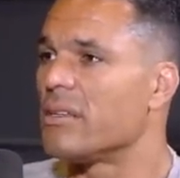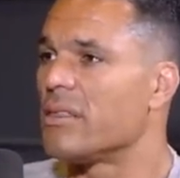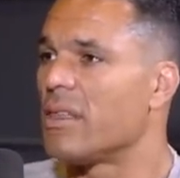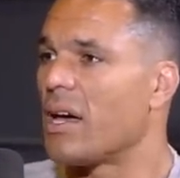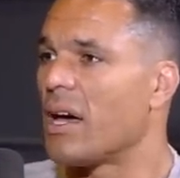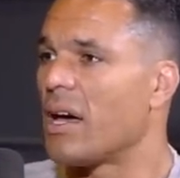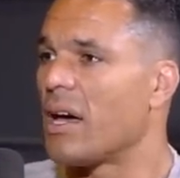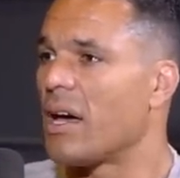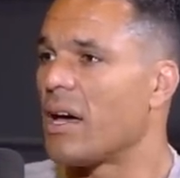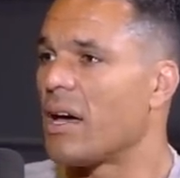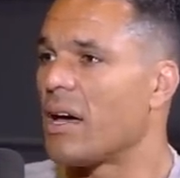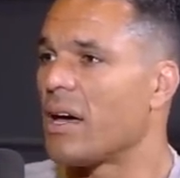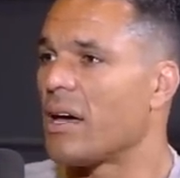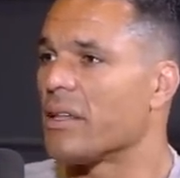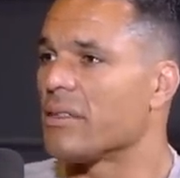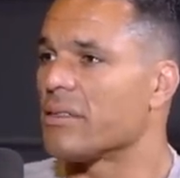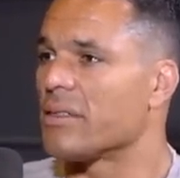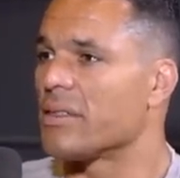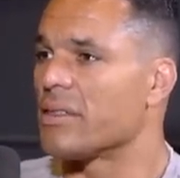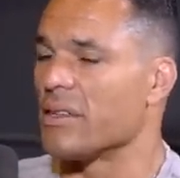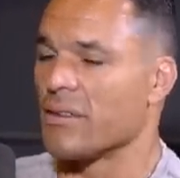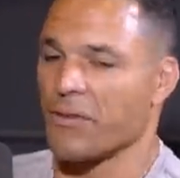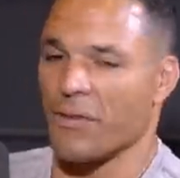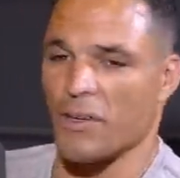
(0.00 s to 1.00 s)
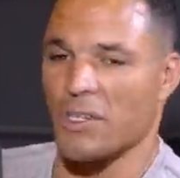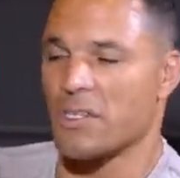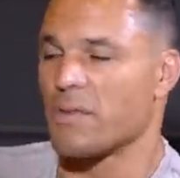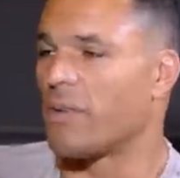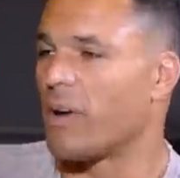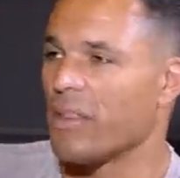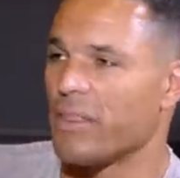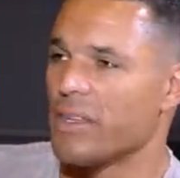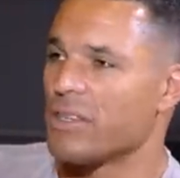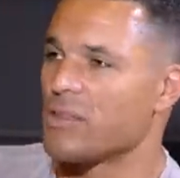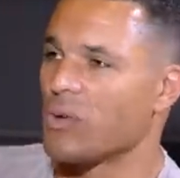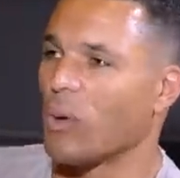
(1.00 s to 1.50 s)
that, that first of
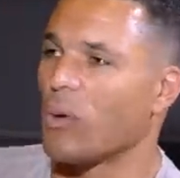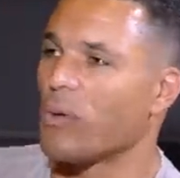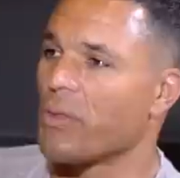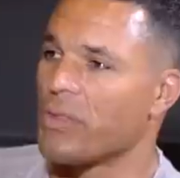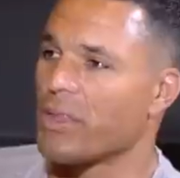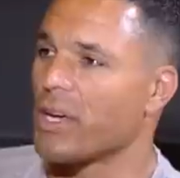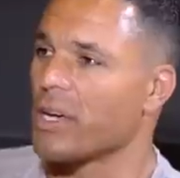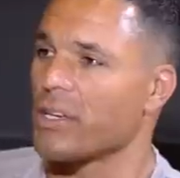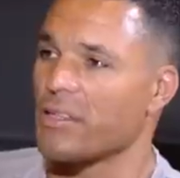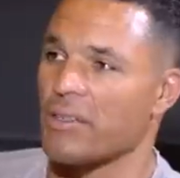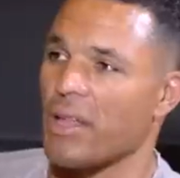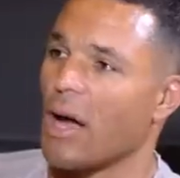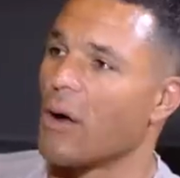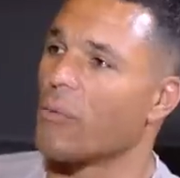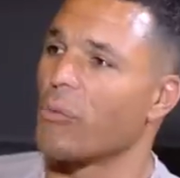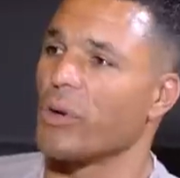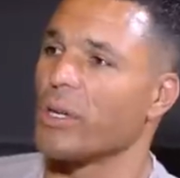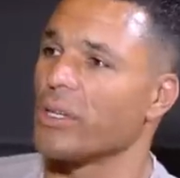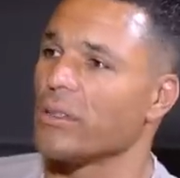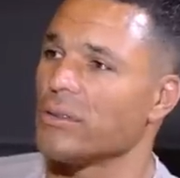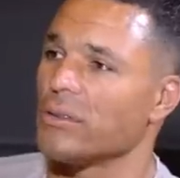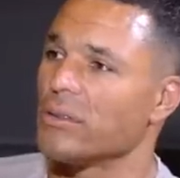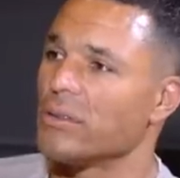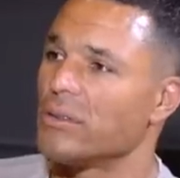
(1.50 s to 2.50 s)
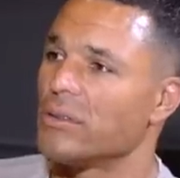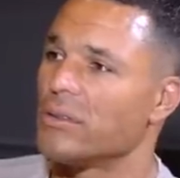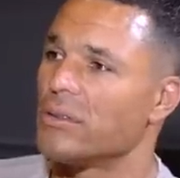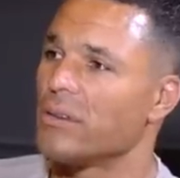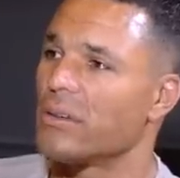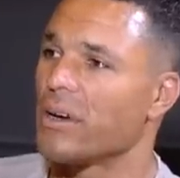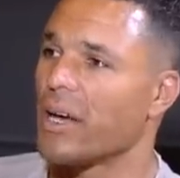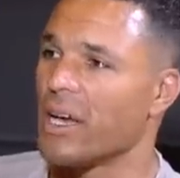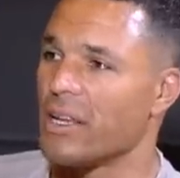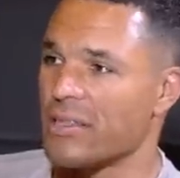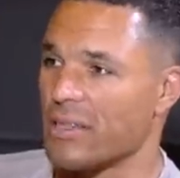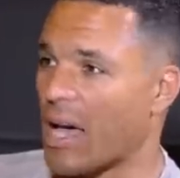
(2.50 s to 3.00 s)
all, this whole thing is not real.
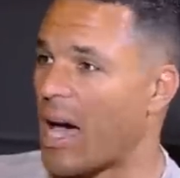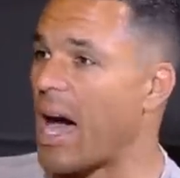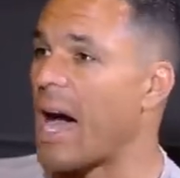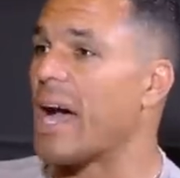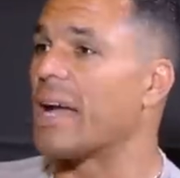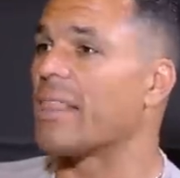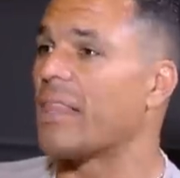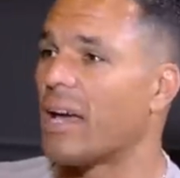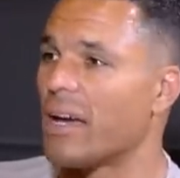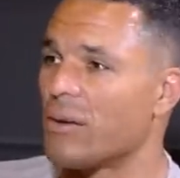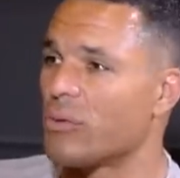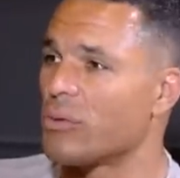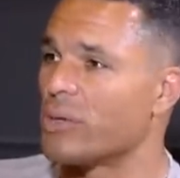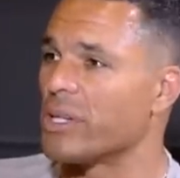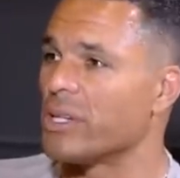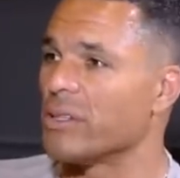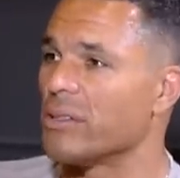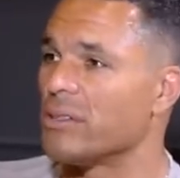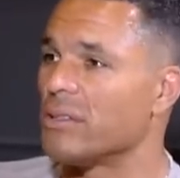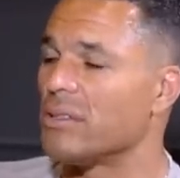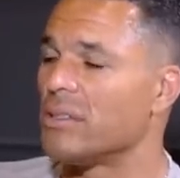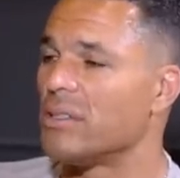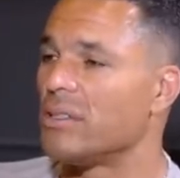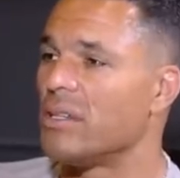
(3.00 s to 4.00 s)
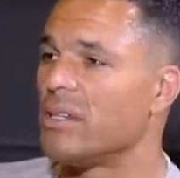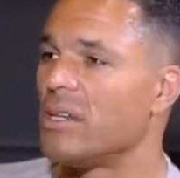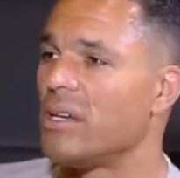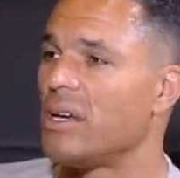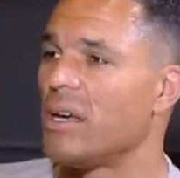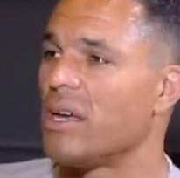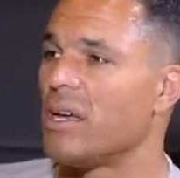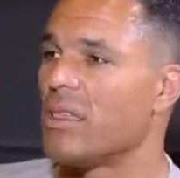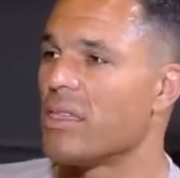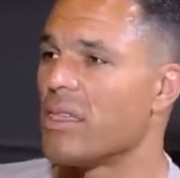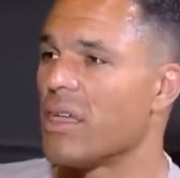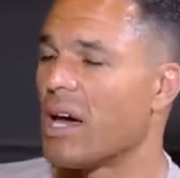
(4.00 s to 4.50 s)
Okay. It's a highlight reel,
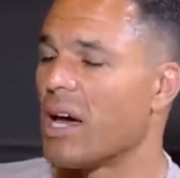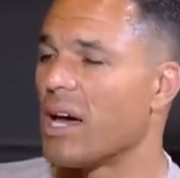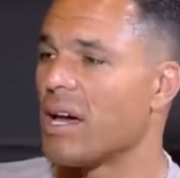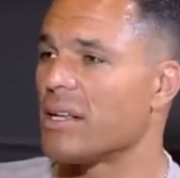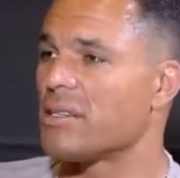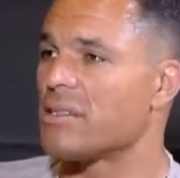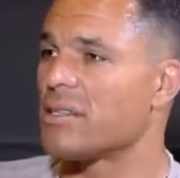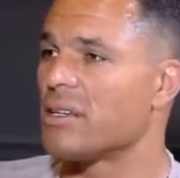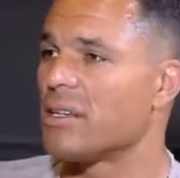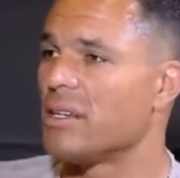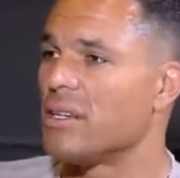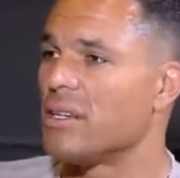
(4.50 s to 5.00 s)
and that